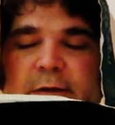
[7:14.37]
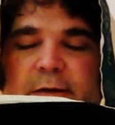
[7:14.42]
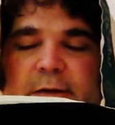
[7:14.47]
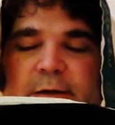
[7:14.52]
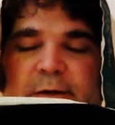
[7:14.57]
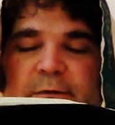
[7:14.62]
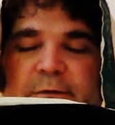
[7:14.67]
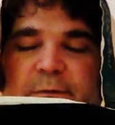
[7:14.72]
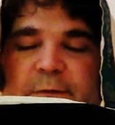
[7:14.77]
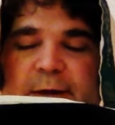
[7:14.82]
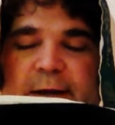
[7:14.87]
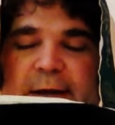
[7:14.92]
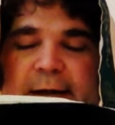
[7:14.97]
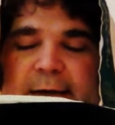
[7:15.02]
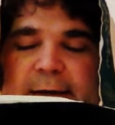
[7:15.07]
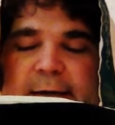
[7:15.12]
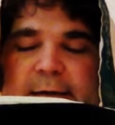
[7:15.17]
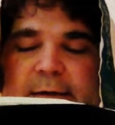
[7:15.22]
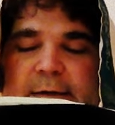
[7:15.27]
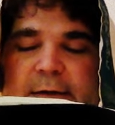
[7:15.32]
the
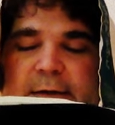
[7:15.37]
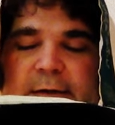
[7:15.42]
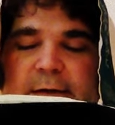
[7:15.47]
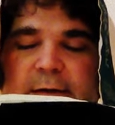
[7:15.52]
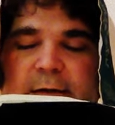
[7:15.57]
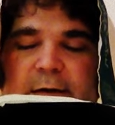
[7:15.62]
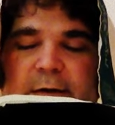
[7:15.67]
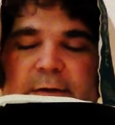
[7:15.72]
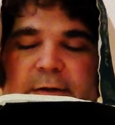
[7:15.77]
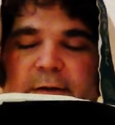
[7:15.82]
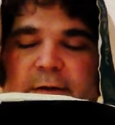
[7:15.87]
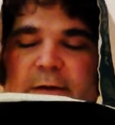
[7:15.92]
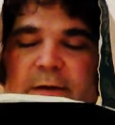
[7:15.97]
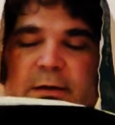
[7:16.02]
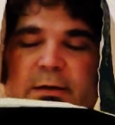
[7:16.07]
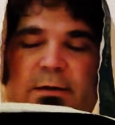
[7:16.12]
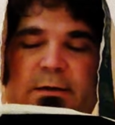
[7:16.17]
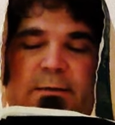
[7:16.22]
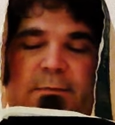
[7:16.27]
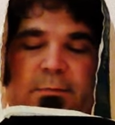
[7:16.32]
fat on
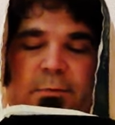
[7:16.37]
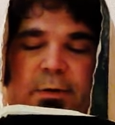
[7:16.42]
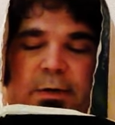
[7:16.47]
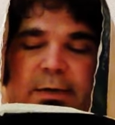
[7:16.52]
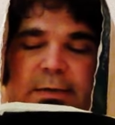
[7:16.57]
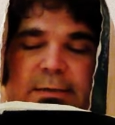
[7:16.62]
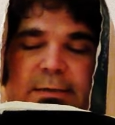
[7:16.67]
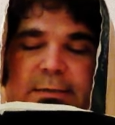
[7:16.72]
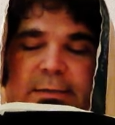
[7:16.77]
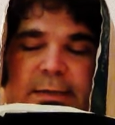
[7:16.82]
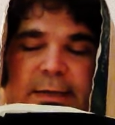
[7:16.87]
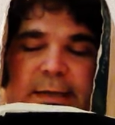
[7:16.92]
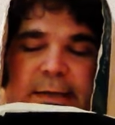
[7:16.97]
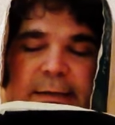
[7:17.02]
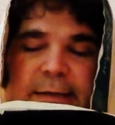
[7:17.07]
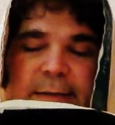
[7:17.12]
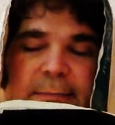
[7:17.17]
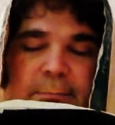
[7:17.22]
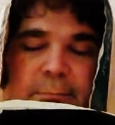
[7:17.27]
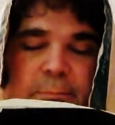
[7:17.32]
the breast,
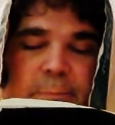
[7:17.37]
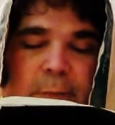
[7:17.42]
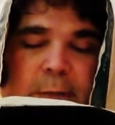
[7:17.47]
and then